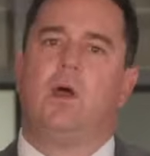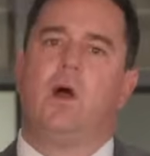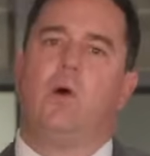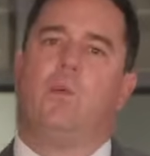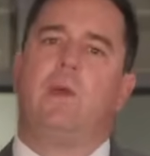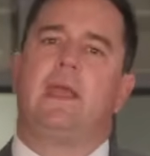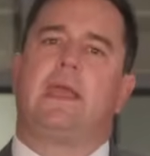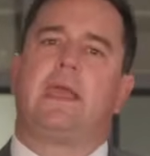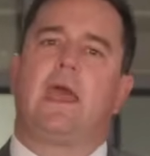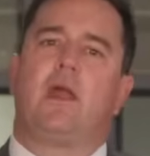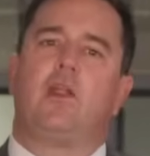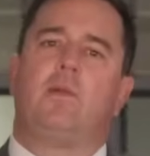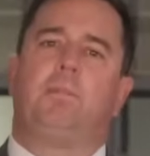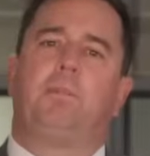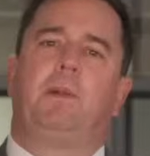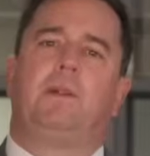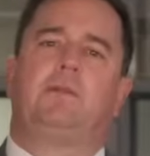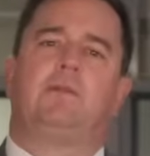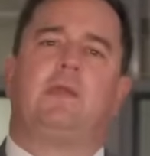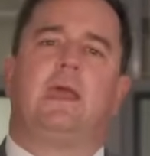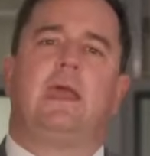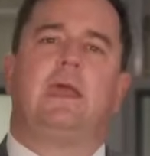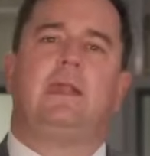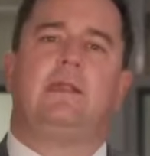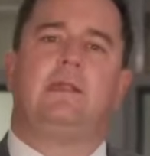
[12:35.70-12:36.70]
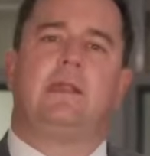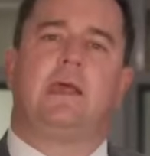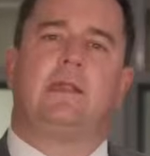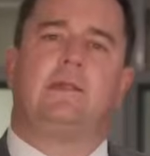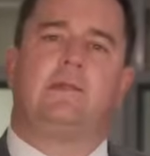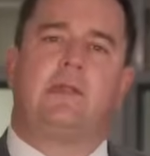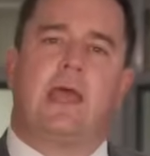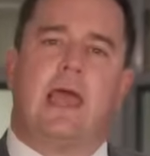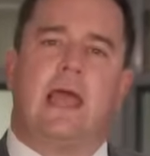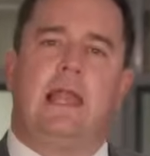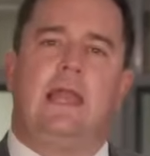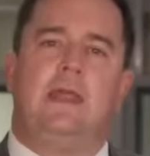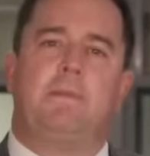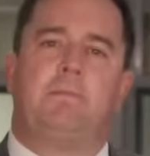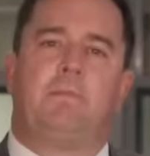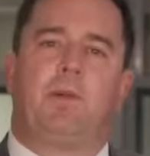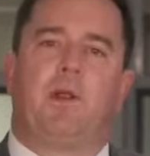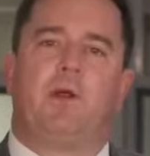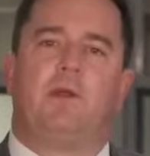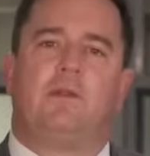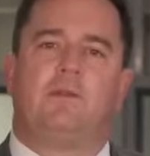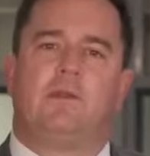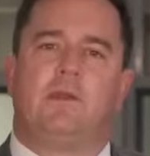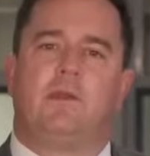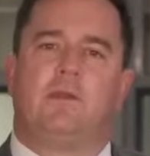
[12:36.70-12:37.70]
We cannot pretend that daily
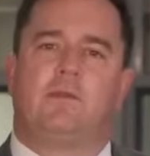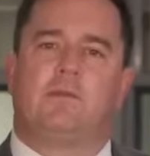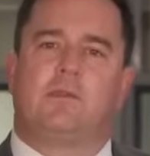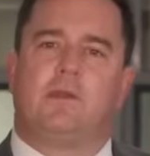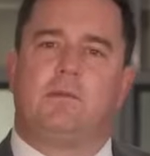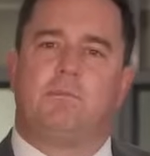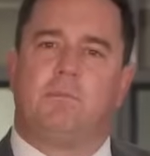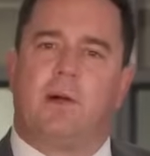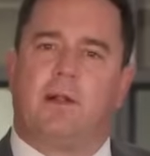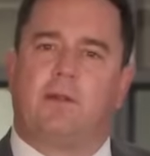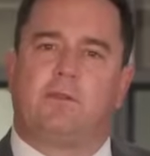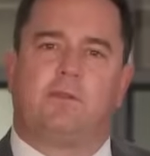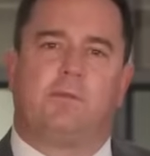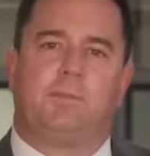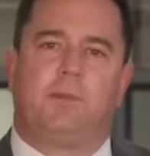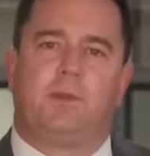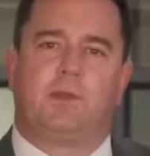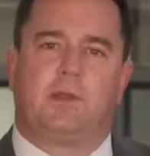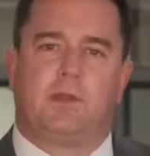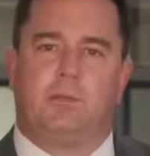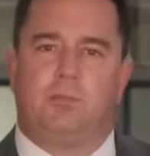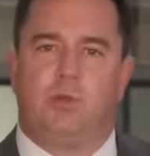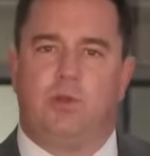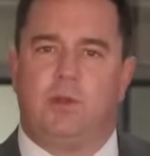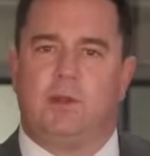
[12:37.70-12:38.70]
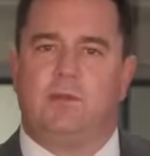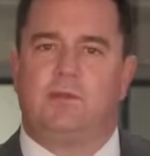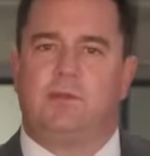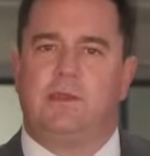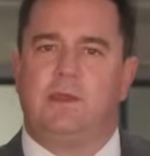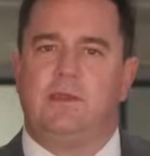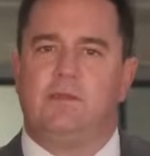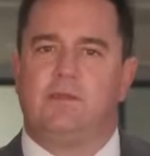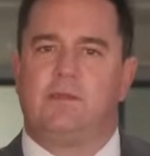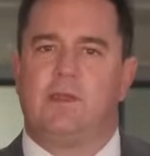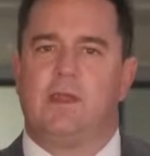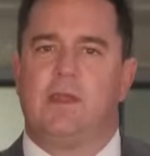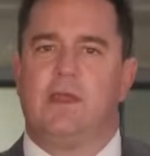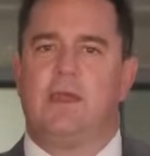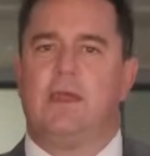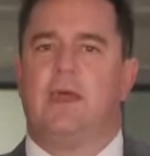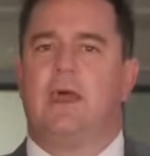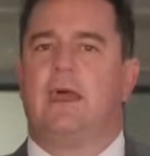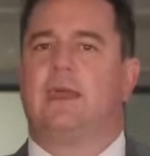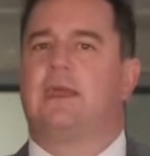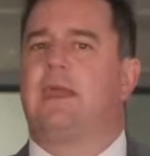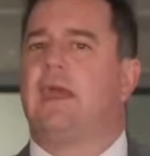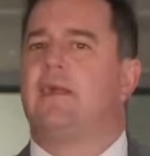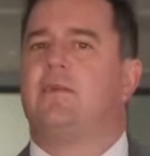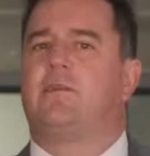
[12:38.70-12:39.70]
protests in multiple communities
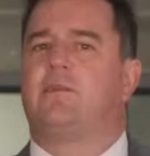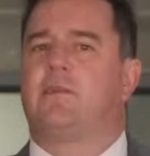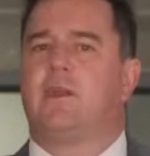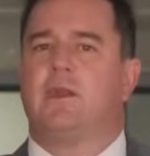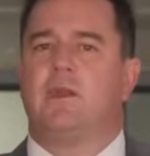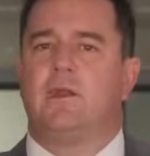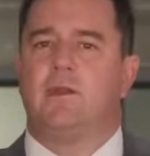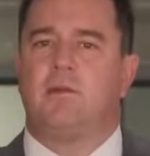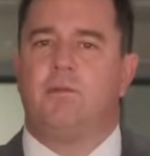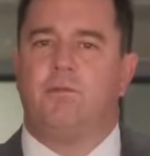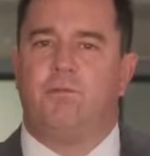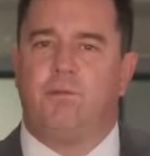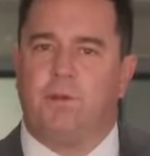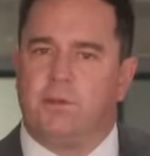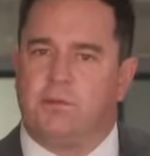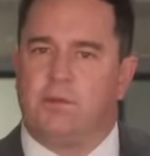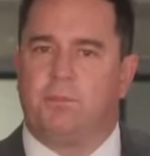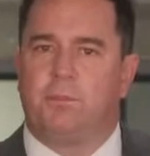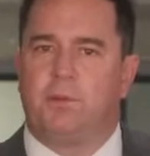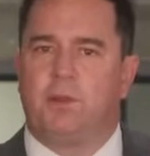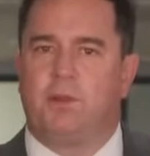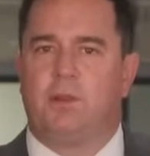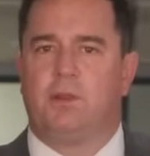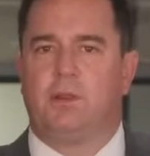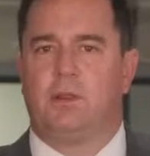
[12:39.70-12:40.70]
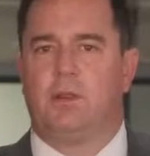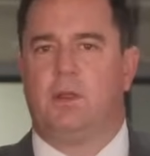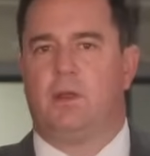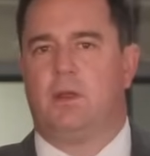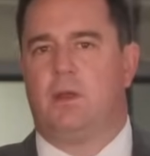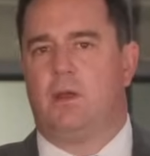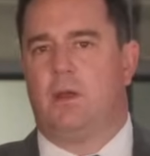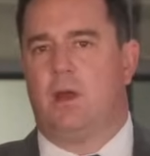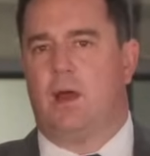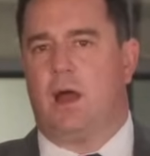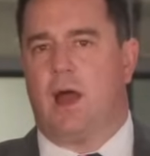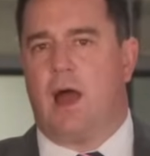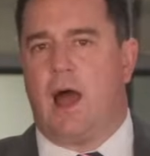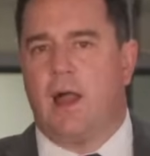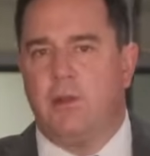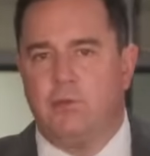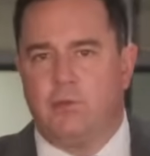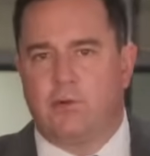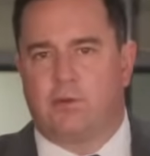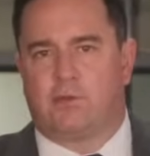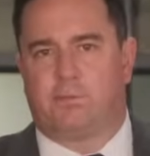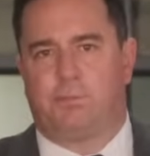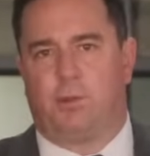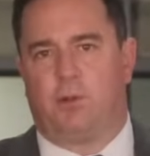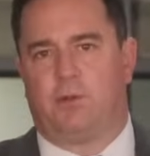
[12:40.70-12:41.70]
against an invisible,
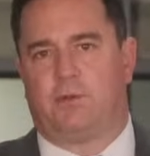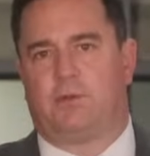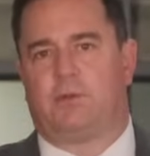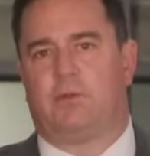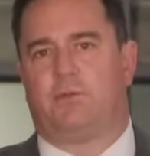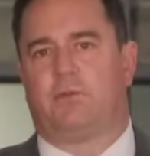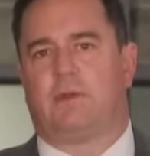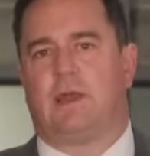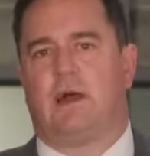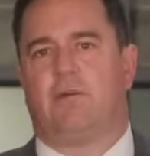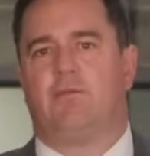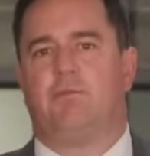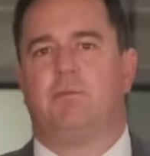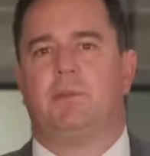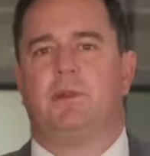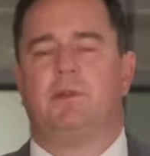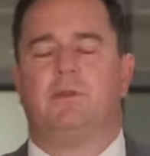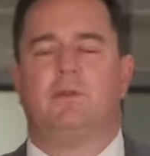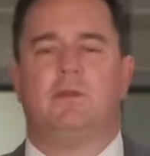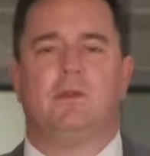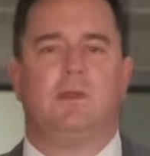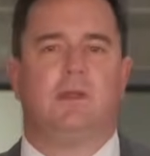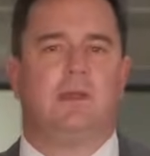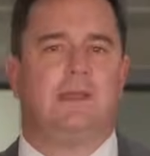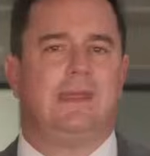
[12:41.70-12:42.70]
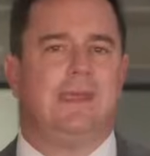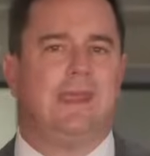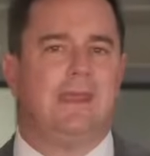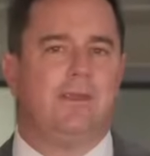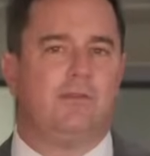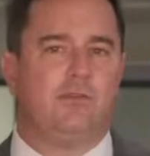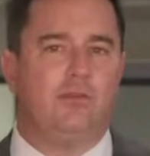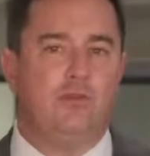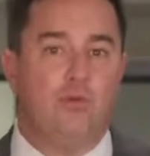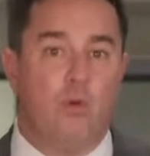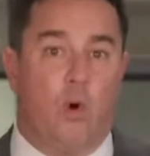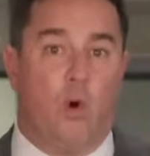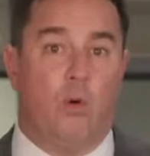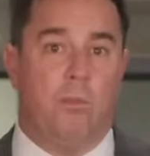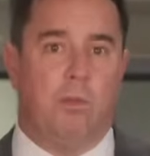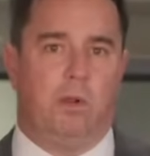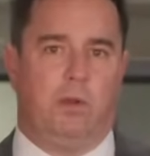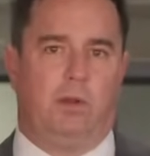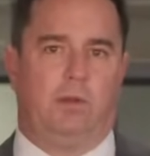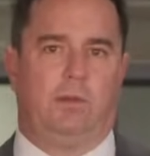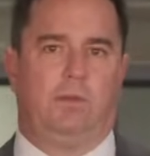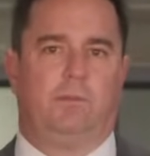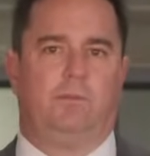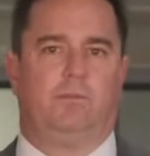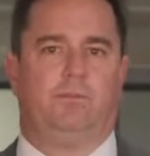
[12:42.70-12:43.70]
unresponsive government is normal.
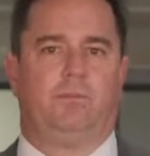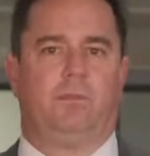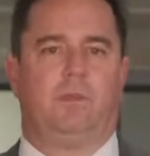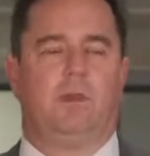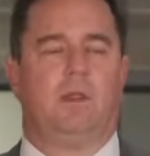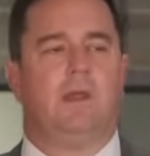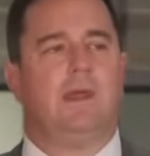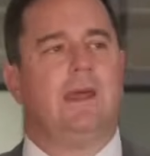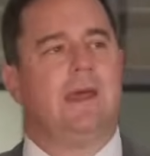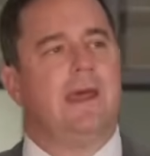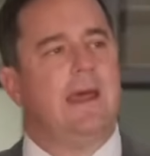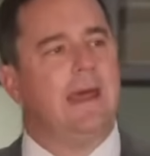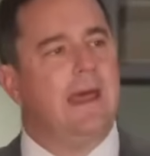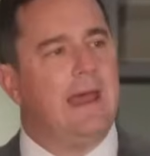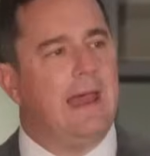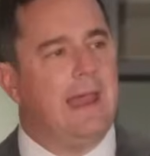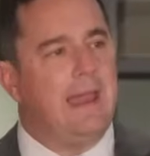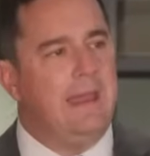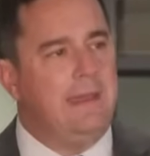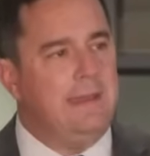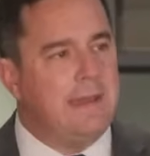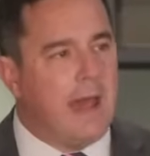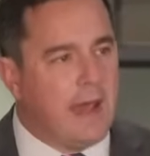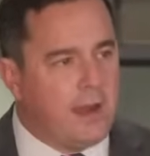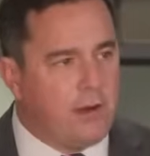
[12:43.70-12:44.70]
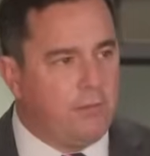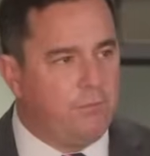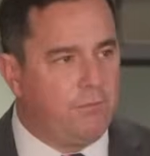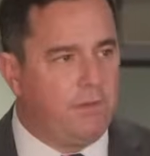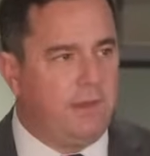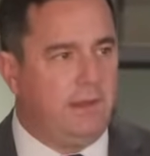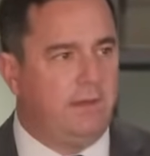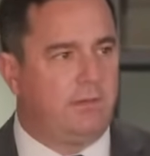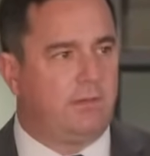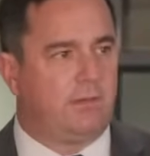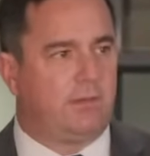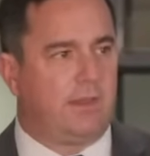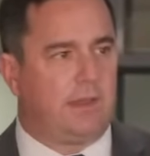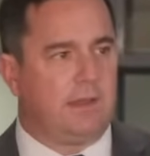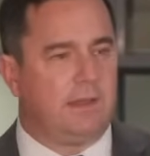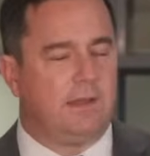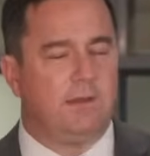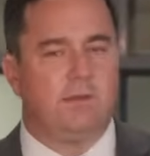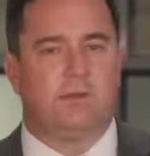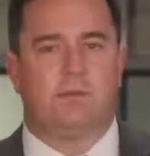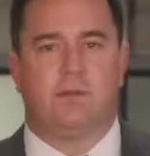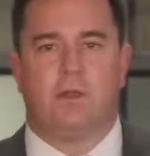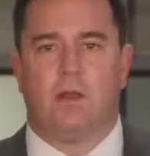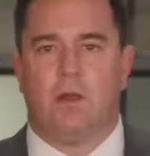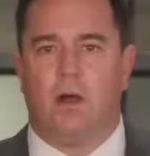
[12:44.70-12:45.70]
None of these
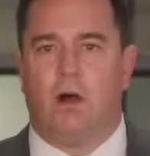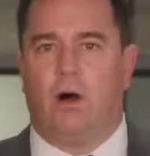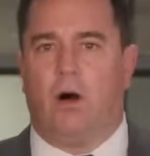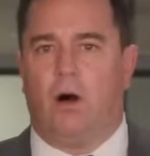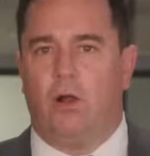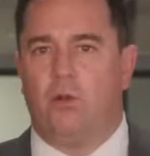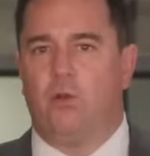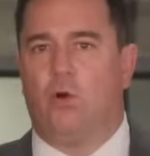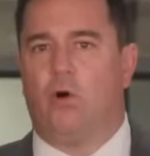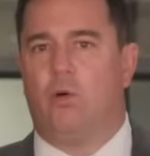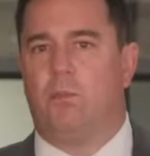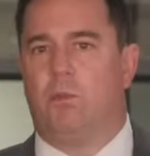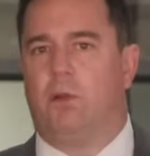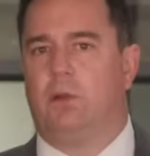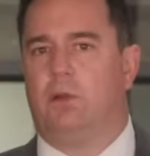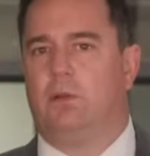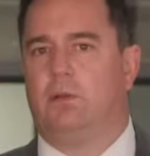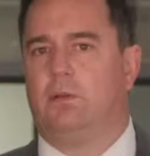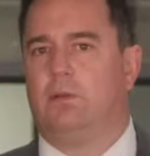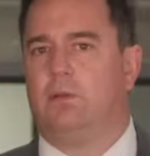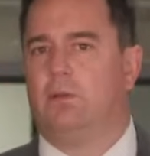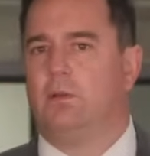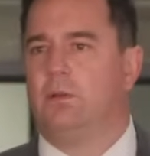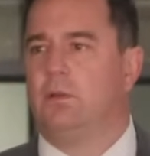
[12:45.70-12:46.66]
things are normal.